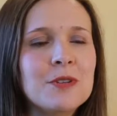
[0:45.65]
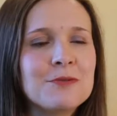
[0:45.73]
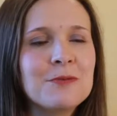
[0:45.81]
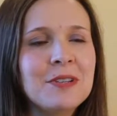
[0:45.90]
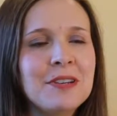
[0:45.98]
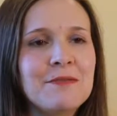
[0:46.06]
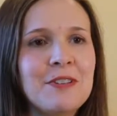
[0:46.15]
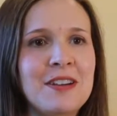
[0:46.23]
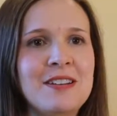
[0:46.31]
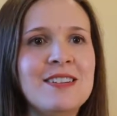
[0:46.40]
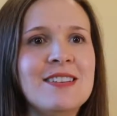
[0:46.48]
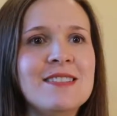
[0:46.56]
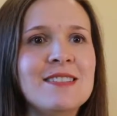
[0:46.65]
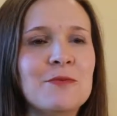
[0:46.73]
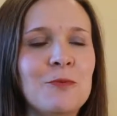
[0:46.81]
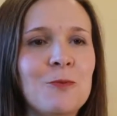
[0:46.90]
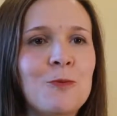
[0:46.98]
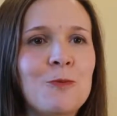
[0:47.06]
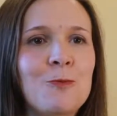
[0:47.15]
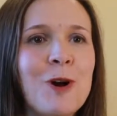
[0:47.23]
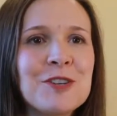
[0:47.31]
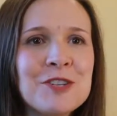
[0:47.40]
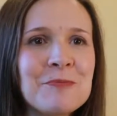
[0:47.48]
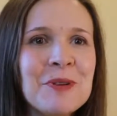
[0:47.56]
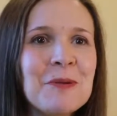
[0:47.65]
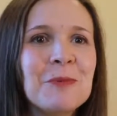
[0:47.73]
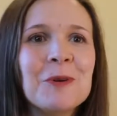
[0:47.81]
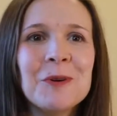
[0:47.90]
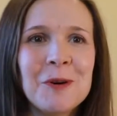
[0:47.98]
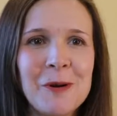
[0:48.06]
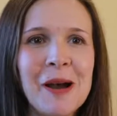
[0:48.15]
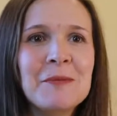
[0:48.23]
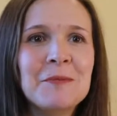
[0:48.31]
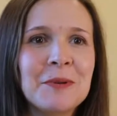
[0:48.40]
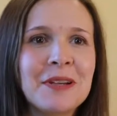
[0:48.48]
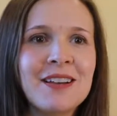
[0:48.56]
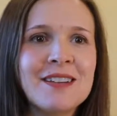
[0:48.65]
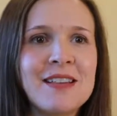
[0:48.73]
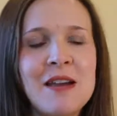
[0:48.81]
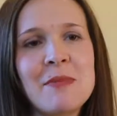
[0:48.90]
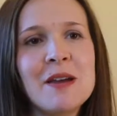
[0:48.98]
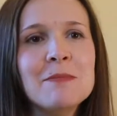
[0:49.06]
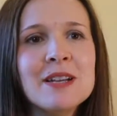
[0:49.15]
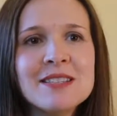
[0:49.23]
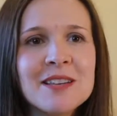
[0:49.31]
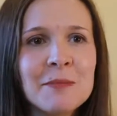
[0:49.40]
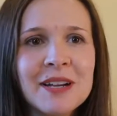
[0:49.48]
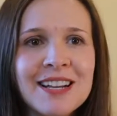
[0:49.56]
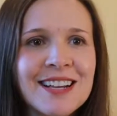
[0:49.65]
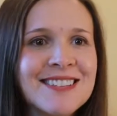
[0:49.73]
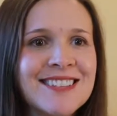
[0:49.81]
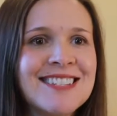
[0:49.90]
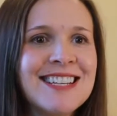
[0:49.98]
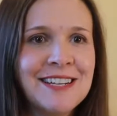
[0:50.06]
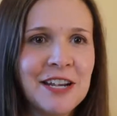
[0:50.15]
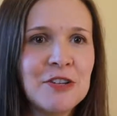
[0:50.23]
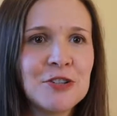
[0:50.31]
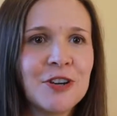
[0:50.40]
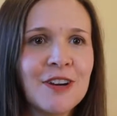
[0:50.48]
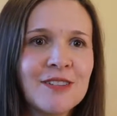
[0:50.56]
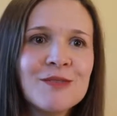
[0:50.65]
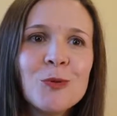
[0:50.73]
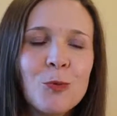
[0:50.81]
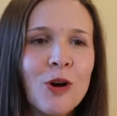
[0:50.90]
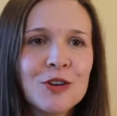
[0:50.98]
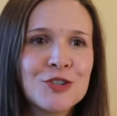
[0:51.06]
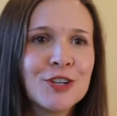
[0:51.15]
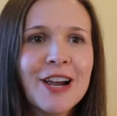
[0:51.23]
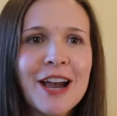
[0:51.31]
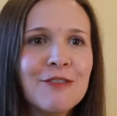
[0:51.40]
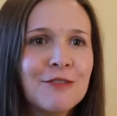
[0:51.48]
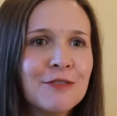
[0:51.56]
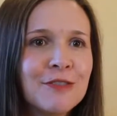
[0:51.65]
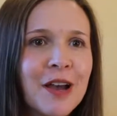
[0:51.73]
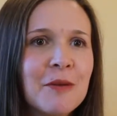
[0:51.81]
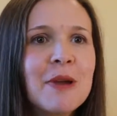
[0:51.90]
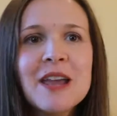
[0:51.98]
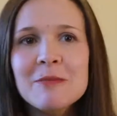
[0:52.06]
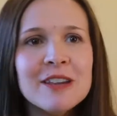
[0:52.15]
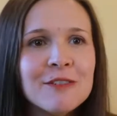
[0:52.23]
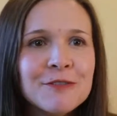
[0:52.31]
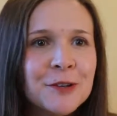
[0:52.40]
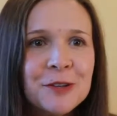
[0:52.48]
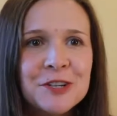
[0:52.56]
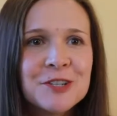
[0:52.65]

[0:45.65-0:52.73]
What's really fun is watching people grow up, because I might meet somebody as a teenager, watch her have a baby a few